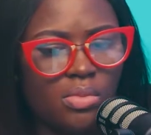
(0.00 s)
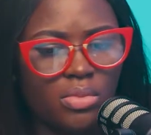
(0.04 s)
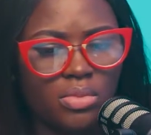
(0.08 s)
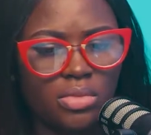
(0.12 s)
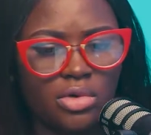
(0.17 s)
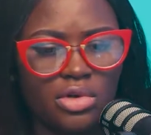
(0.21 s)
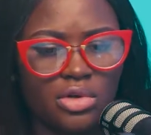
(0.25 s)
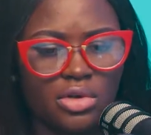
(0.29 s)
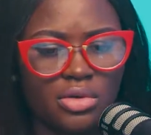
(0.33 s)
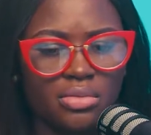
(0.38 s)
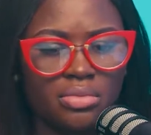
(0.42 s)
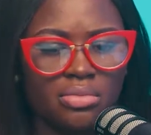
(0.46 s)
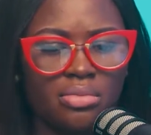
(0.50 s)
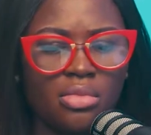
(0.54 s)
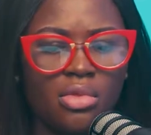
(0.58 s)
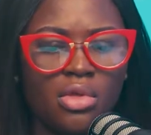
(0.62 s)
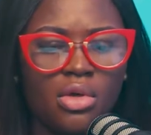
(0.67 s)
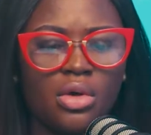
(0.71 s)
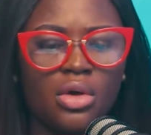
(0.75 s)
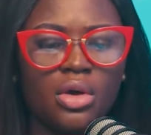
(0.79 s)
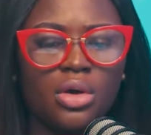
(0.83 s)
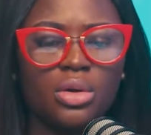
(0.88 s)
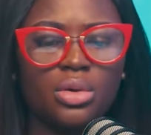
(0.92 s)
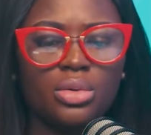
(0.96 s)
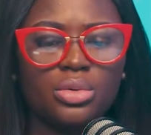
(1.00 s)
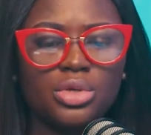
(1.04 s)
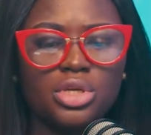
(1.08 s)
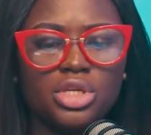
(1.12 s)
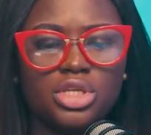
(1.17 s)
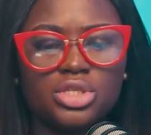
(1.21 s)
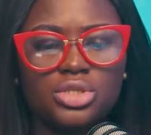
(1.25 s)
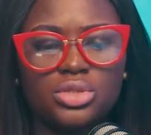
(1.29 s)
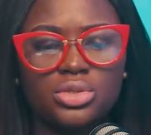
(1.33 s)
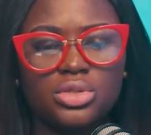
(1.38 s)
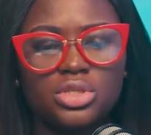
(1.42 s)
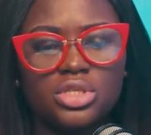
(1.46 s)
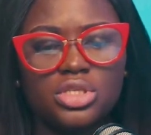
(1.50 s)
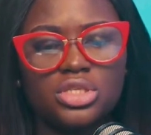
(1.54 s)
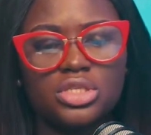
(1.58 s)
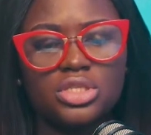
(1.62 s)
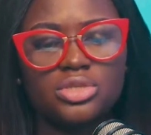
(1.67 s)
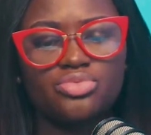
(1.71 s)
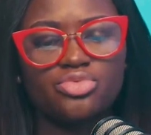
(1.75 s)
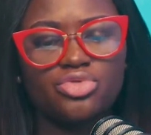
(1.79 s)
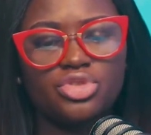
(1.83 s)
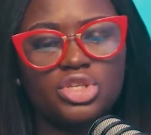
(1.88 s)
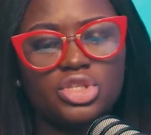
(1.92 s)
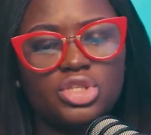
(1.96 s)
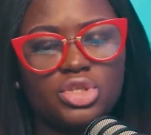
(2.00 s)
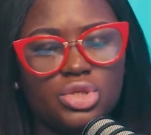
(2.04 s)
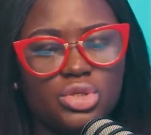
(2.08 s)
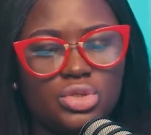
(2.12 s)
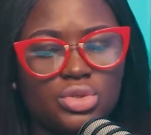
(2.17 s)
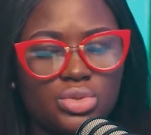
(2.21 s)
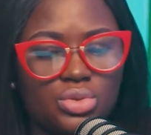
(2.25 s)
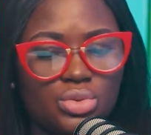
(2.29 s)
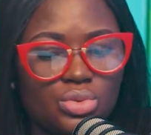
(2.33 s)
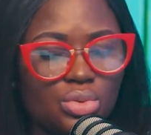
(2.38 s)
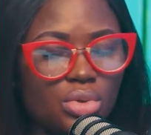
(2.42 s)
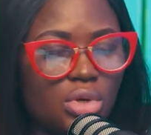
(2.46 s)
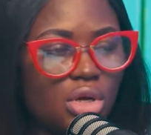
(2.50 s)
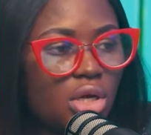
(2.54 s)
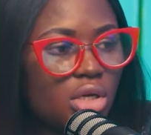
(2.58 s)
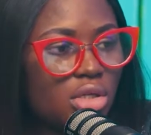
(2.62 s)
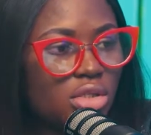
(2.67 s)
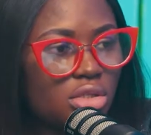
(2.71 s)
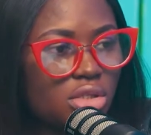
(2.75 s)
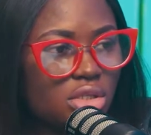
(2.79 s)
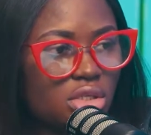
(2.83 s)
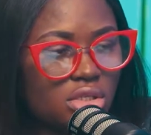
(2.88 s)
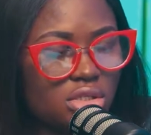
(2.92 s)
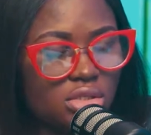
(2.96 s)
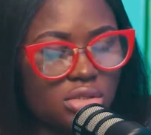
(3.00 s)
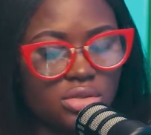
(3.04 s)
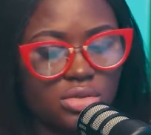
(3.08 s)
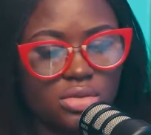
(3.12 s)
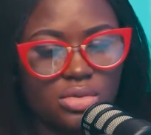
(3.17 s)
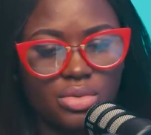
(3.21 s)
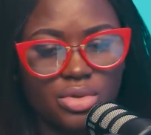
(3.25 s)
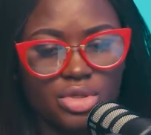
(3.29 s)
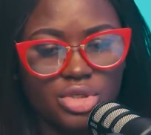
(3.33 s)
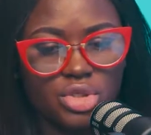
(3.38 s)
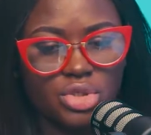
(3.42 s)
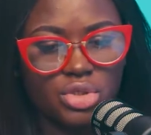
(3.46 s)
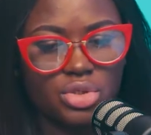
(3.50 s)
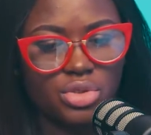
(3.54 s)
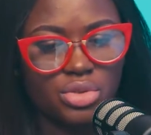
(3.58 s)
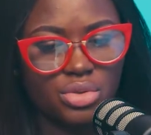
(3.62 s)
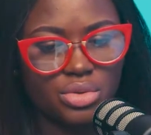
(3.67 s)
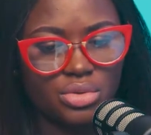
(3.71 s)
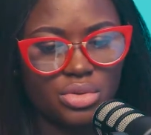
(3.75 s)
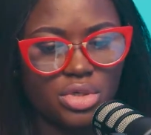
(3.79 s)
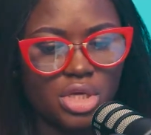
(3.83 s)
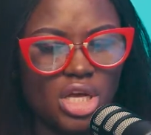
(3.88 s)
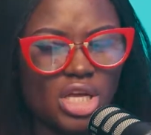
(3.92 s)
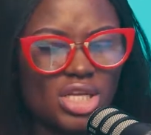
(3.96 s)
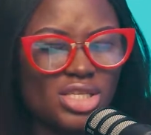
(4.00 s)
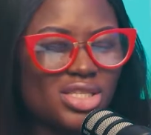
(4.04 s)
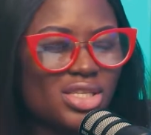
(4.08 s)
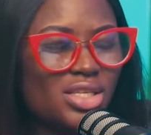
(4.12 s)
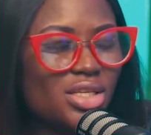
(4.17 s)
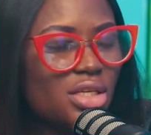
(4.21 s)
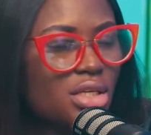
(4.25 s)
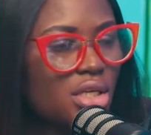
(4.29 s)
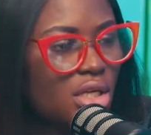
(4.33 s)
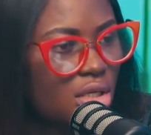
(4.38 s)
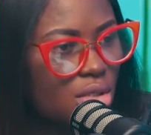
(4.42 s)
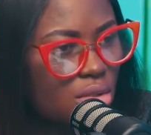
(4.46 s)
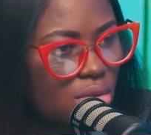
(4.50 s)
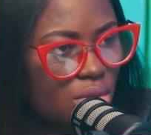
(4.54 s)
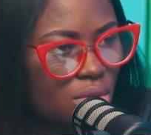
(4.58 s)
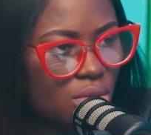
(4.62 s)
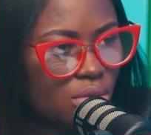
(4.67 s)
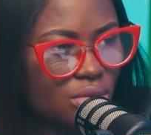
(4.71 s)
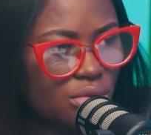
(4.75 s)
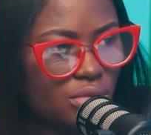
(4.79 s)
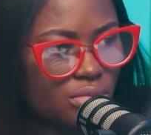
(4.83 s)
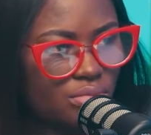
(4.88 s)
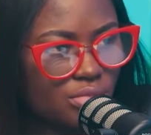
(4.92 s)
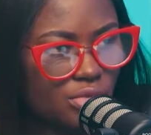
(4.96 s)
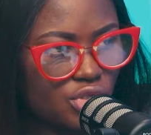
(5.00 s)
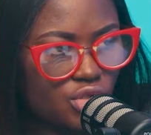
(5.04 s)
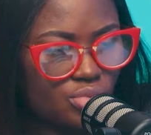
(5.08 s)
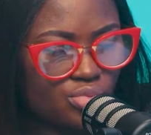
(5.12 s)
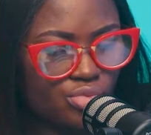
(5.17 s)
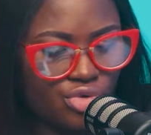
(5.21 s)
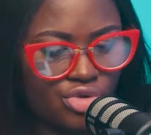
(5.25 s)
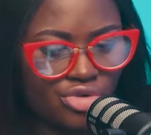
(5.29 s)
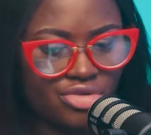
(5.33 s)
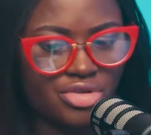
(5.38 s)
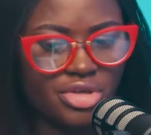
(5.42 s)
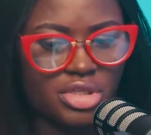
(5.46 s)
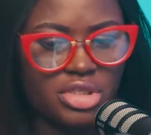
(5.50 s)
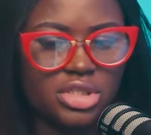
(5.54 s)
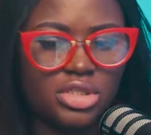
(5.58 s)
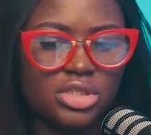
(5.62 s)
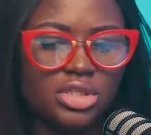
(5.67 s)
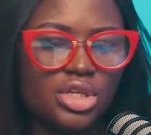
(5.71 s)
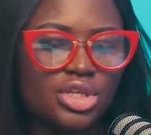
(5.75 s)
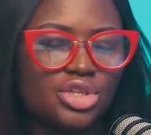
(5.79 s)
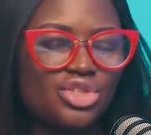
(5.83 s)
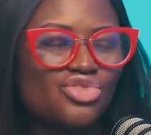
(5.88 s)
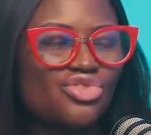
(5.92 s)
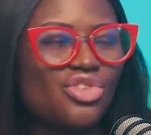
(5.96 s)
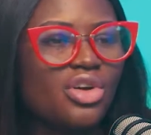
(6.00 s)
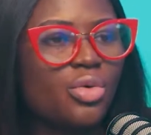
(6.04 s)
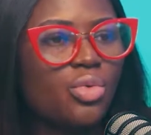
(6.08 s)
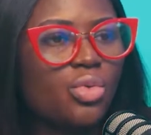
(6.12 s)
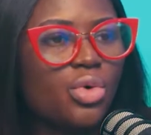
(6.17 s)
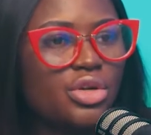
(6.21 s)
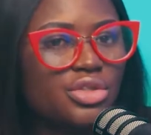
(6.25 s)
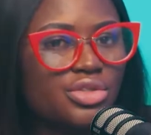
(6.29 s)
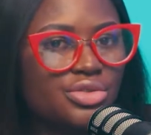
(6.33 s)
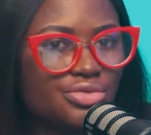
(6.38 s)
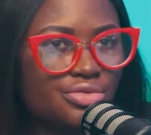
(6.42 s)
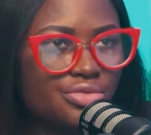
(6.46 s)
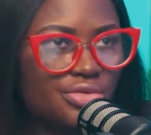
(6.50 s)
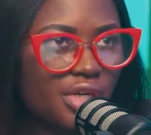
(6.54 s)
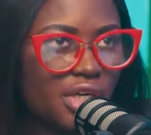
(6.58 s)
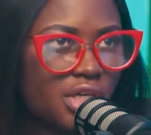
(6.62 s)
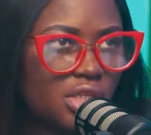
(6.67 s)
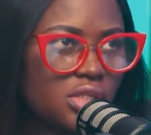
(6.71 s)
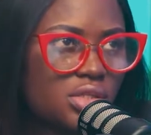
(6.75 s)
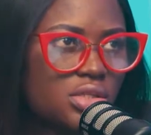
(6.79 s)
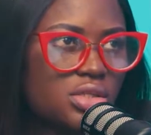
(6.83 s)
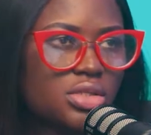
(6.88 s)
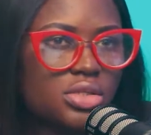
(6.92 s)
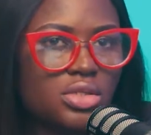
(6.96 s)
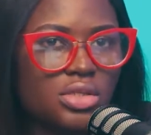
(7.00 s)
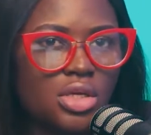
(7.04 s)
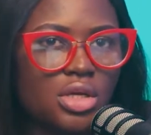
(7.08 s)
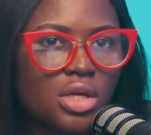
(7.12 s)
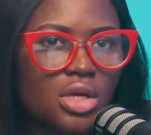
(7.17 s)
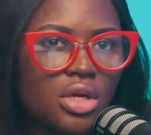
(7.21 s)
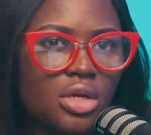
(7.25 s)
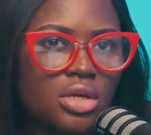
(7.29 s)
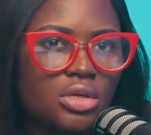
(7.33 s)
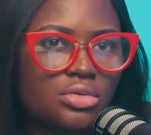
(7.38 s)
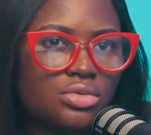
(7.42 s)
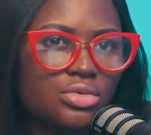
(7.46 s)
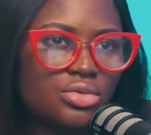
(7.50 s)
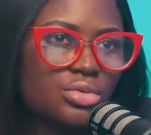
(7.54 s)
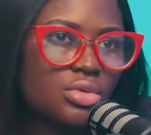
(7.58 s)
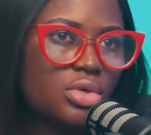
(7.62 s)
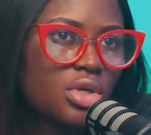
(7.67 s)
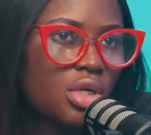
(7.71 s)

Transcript: Okay. Okay, so this brings us to our next question. As a landlord, Miss Monurat in Nigeria, what rights do